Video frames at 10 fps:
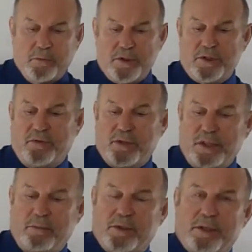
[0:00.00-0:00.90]
which is
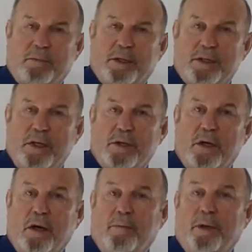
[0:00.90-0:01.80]
vertebral subluxation
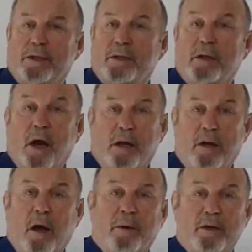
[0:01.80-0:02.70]
complex and the
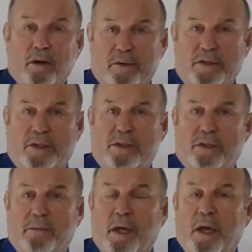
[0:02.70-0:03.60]
autonomic nervous system.